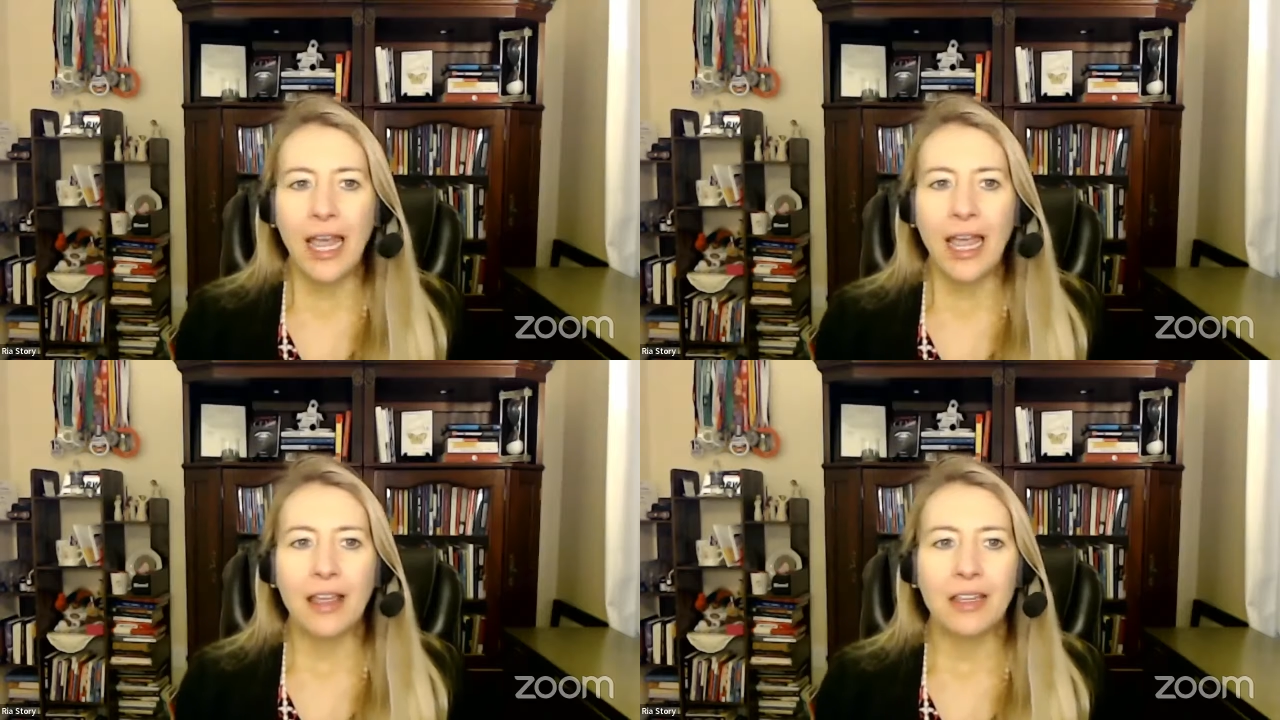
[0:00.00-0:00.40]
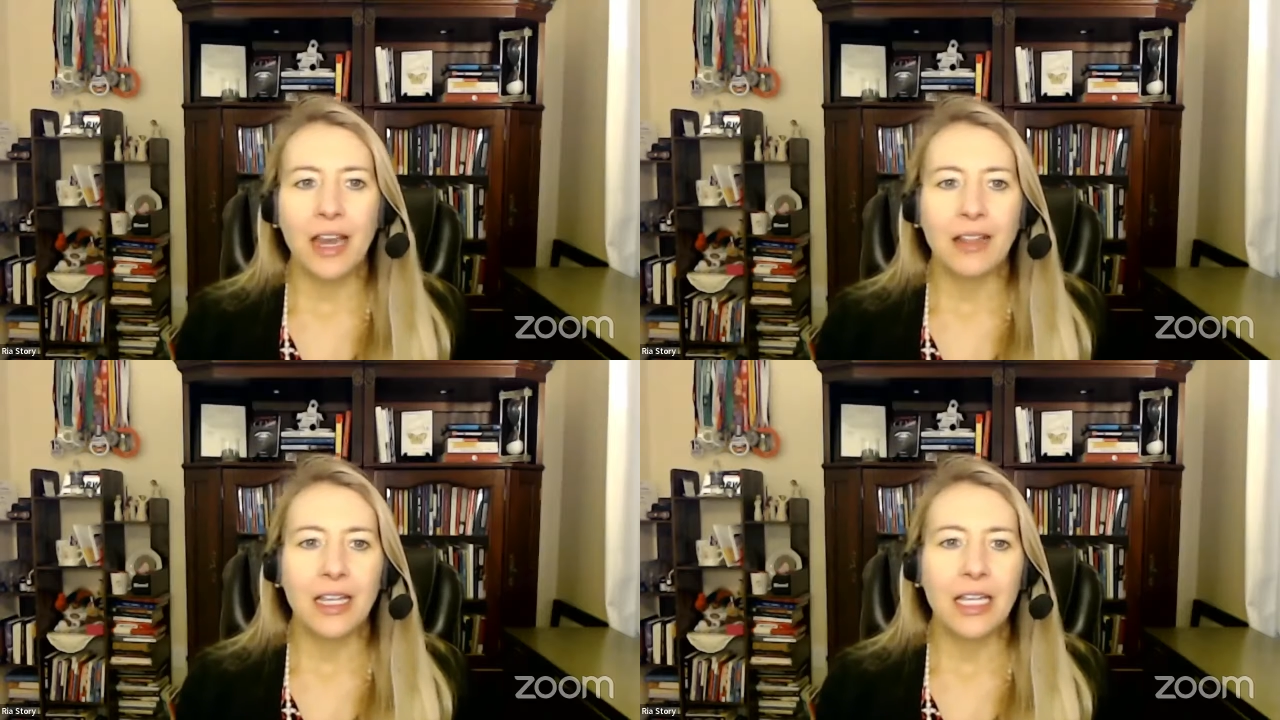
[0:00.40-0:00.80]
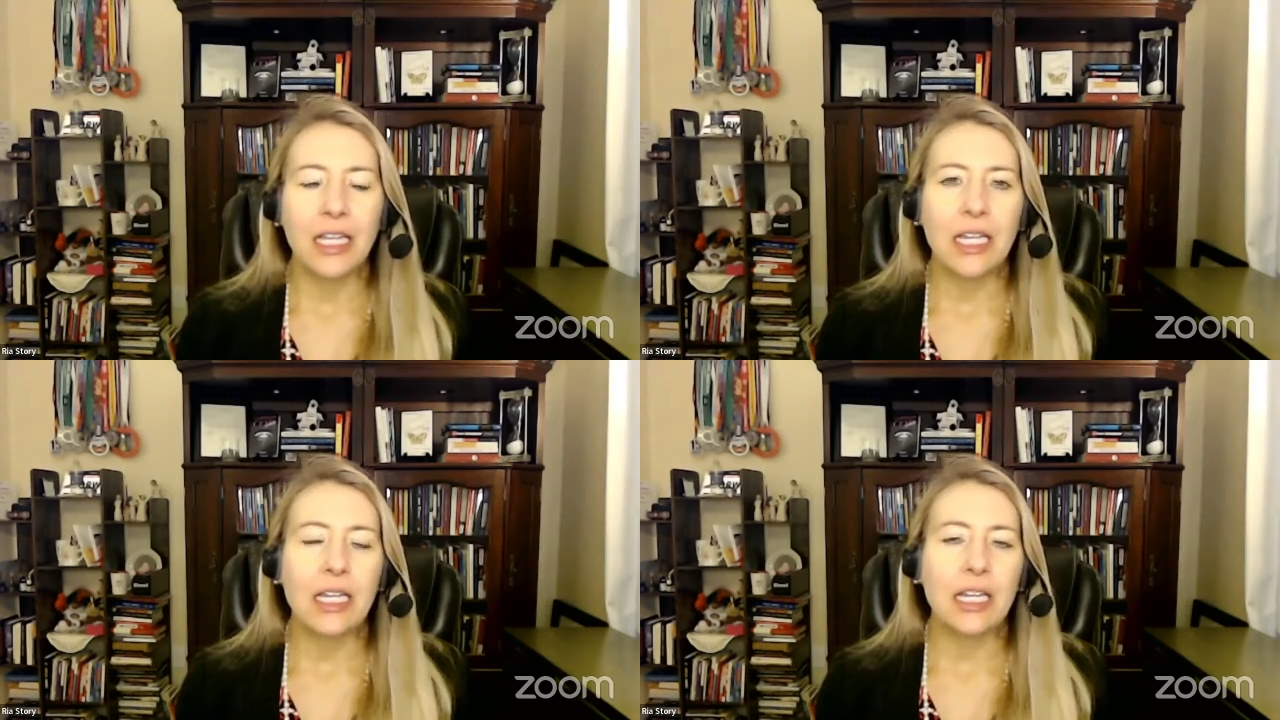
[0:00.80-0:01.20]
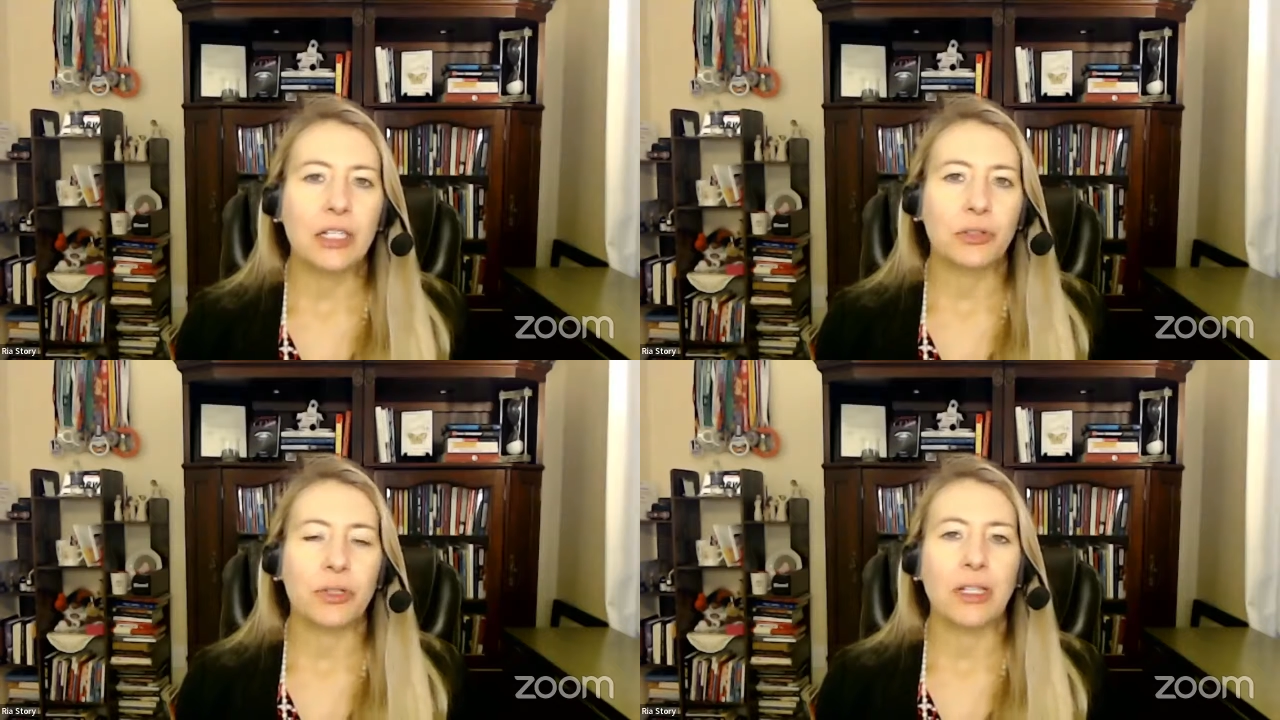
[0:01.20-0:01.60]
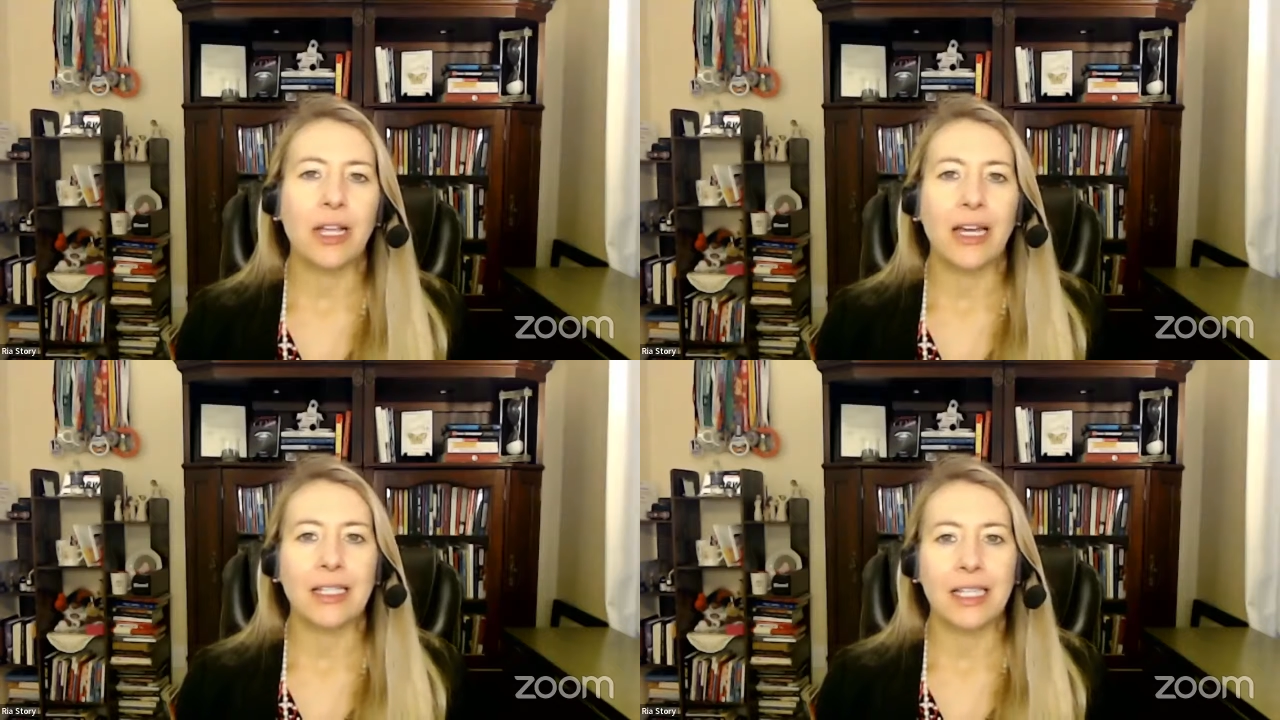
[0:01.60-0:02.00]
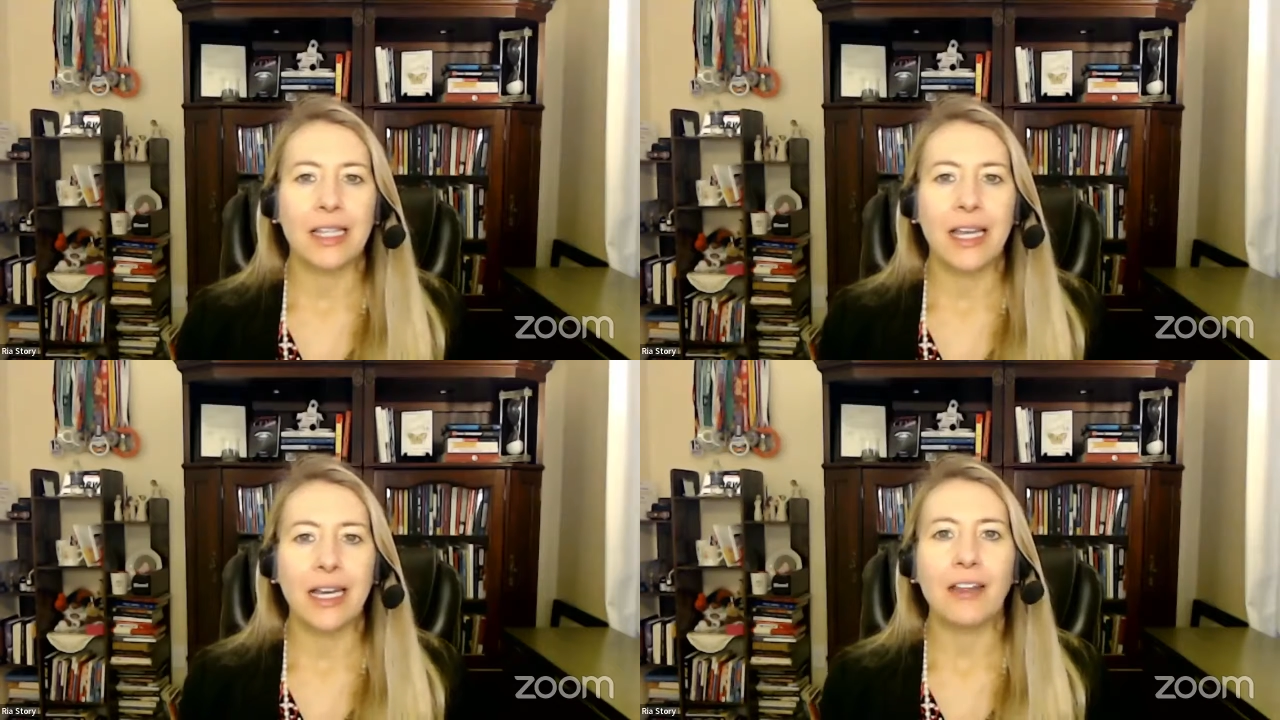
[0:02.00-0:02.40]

And the key is realizing that